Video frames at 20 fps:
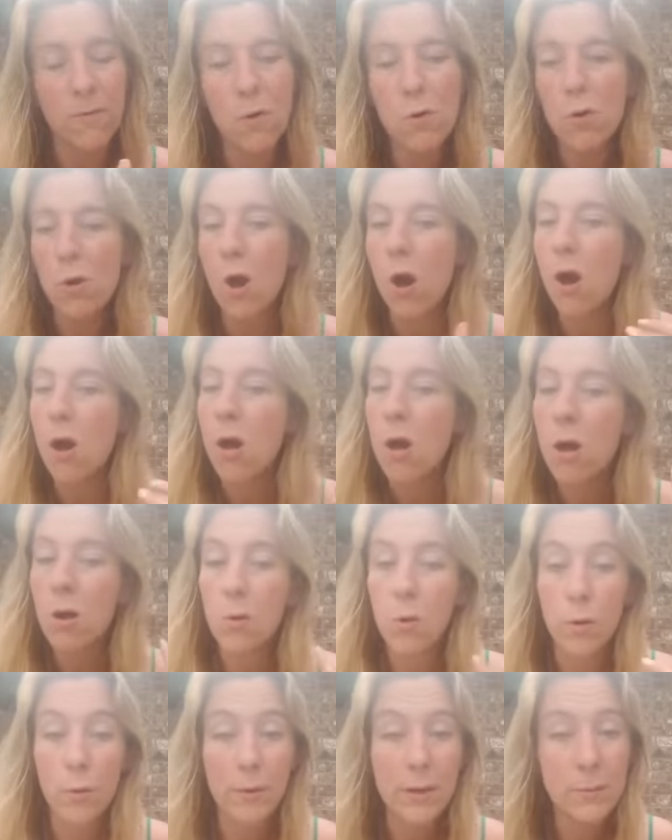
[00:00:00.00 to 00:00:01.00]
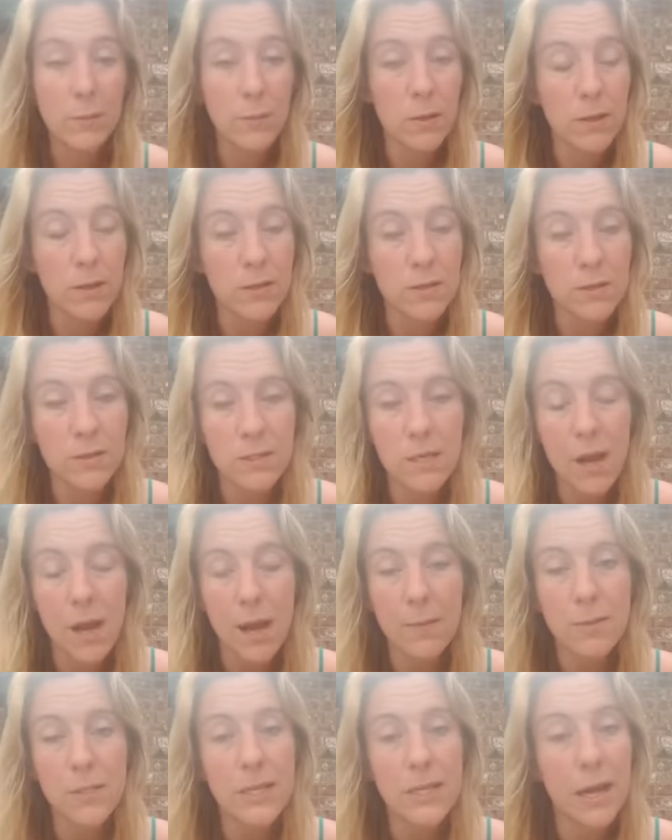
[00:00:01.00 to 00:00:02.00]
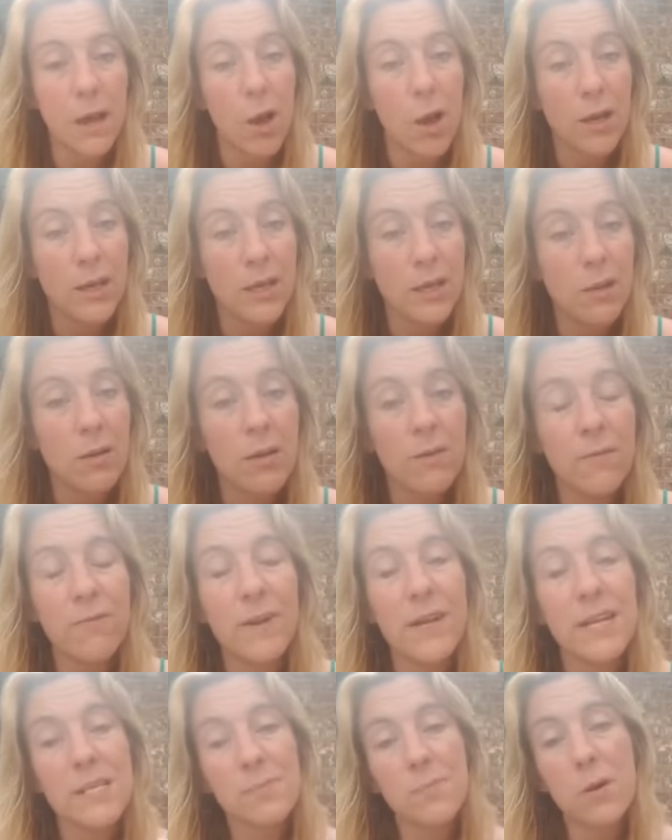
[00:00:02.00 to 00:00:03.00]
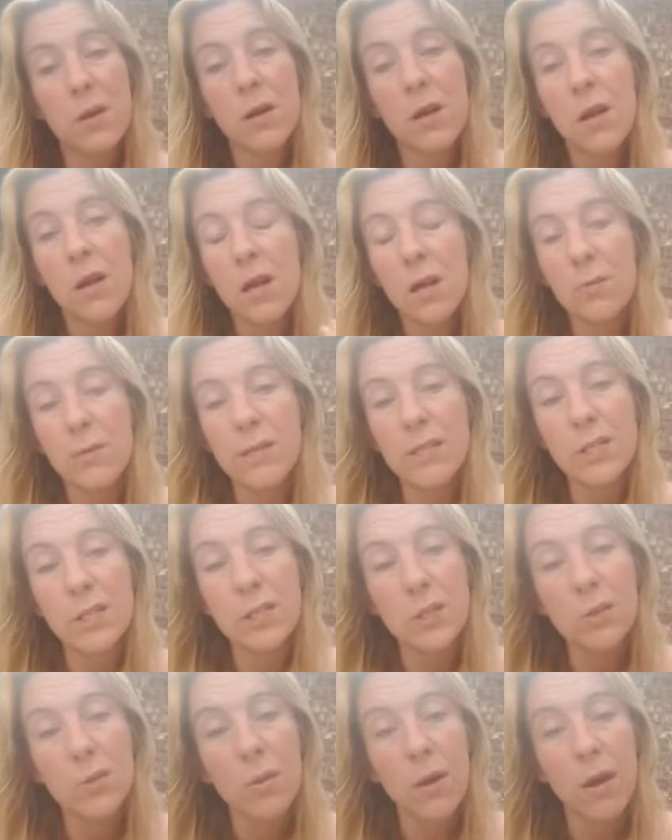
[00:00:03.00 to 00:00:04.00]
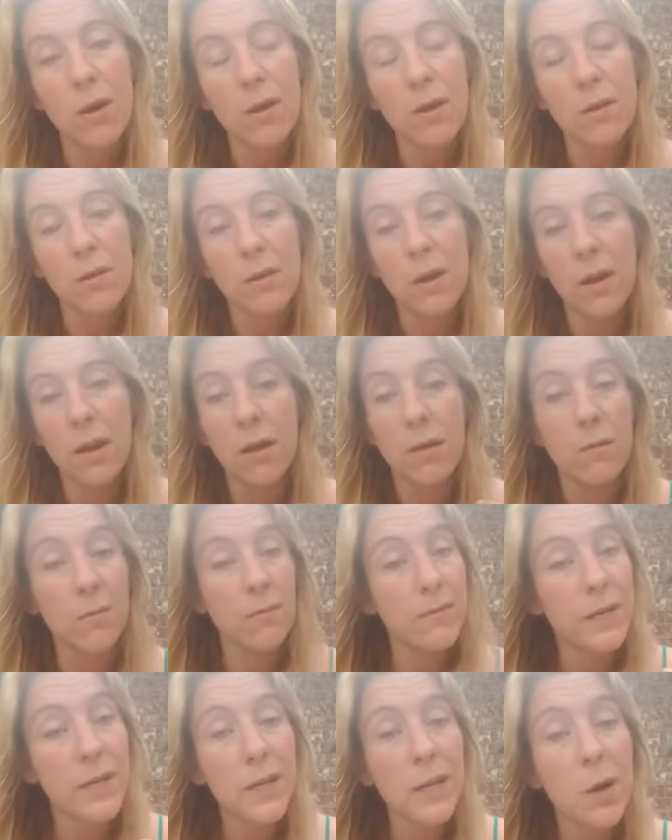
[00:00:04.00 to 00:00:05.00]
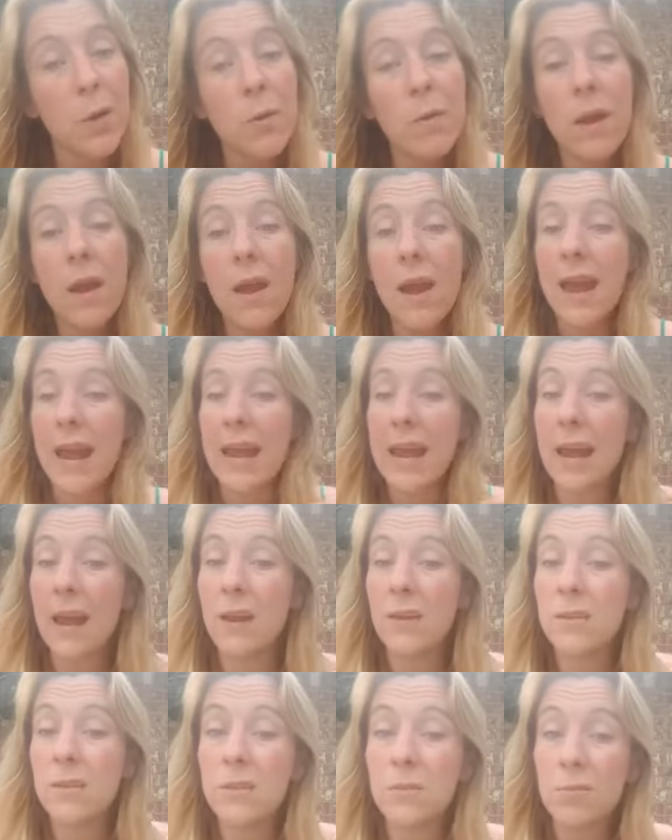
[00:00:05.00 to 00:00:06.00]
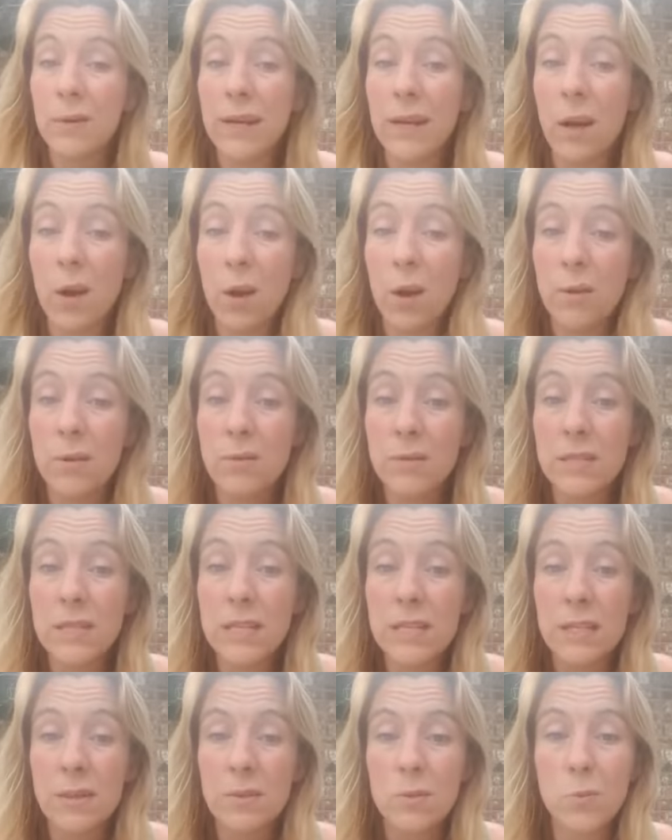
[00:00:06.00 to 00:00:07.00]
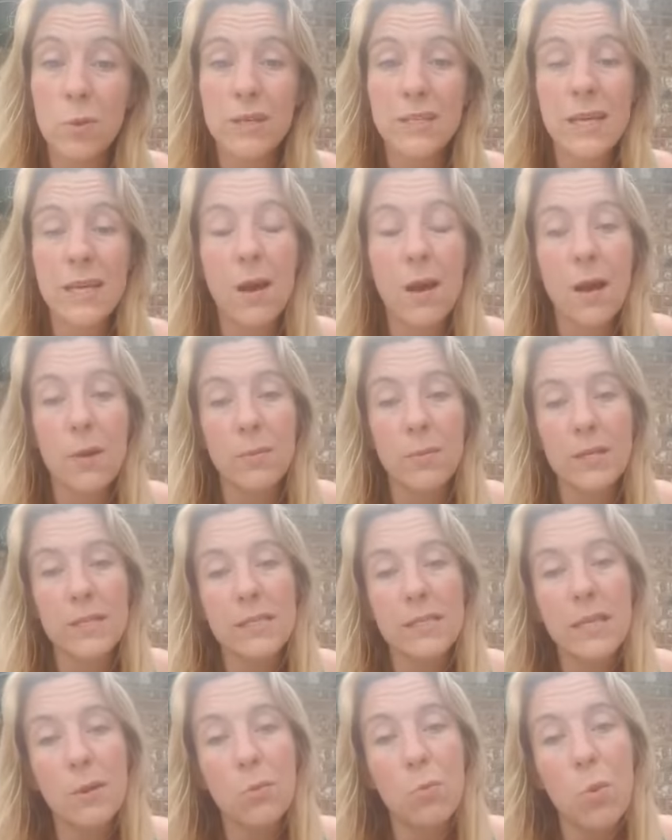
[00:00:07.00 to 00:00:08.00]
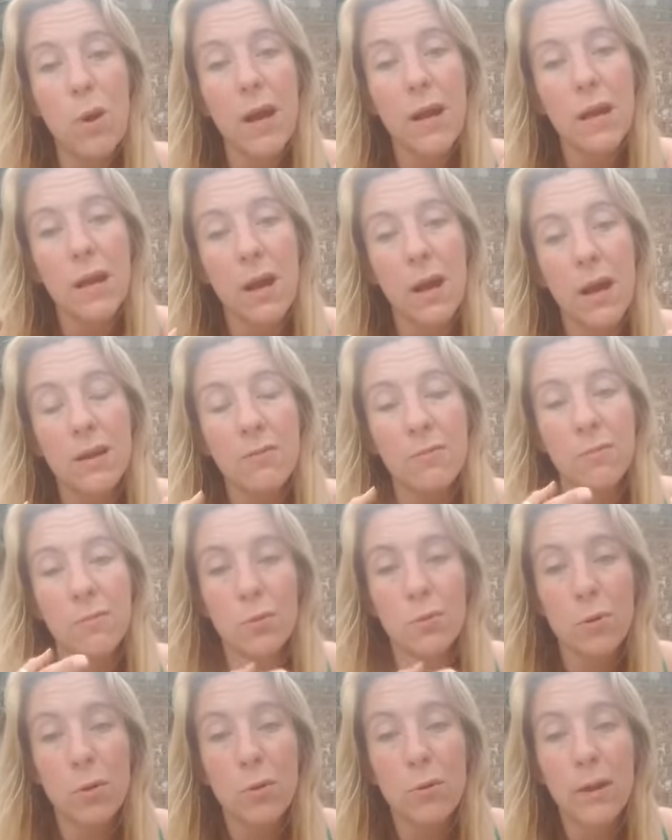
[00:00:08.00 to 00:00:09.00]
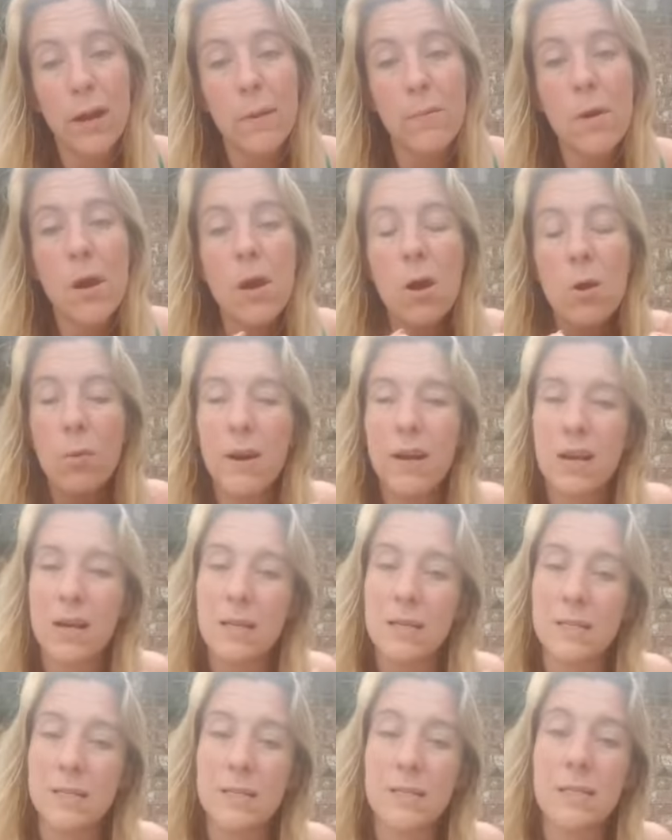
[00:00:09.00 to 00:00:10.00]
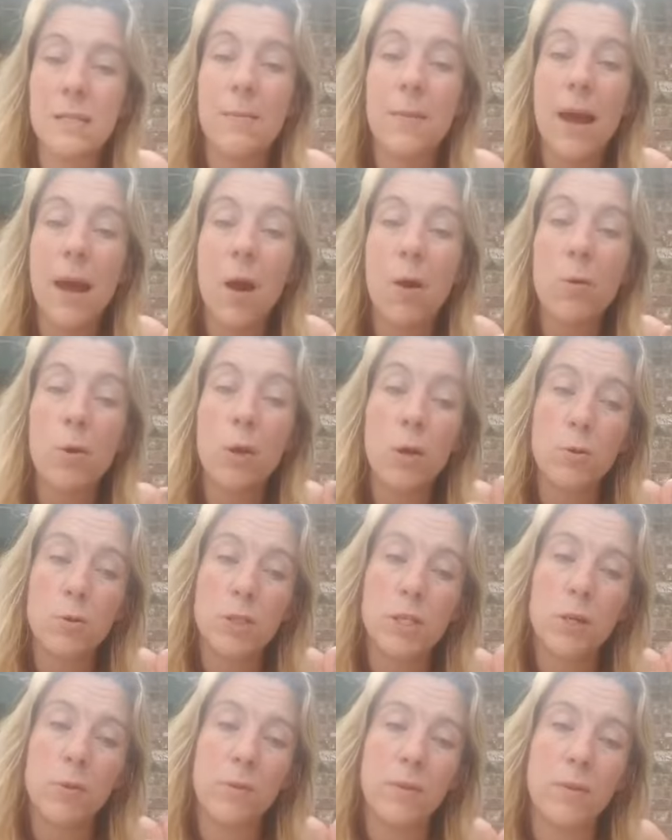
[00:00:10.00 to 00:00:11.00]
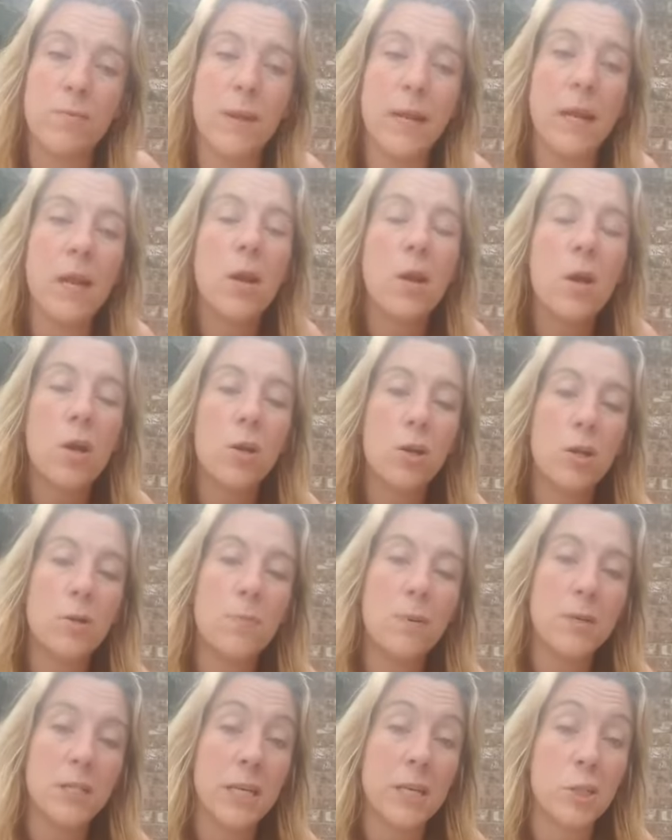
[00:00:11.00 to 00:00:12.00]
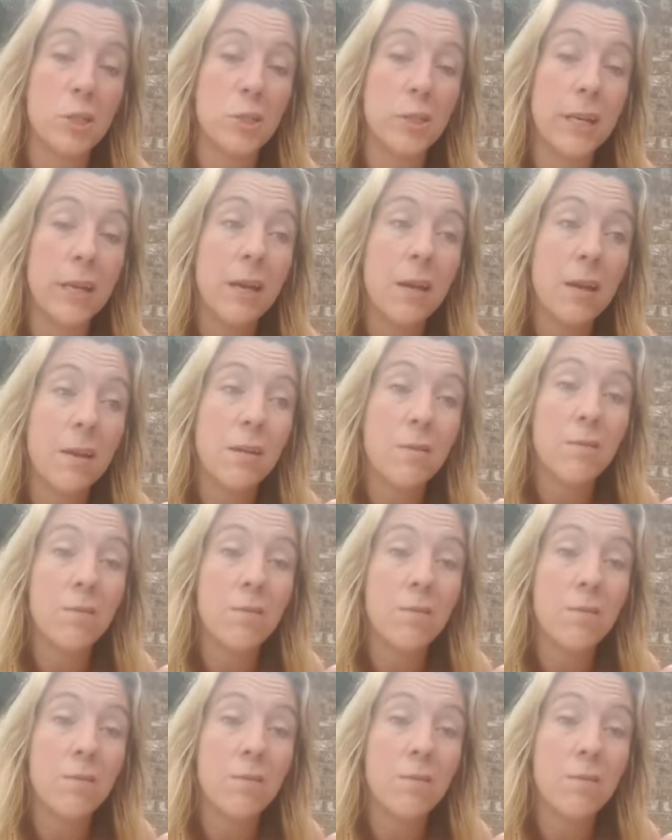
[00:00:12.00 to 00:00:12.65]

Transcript: a phone call or we book a time to get on here on Facebook. We do a video and we get all those details worked out and we see what kind of program, what kind of system, how coaching with me could potentially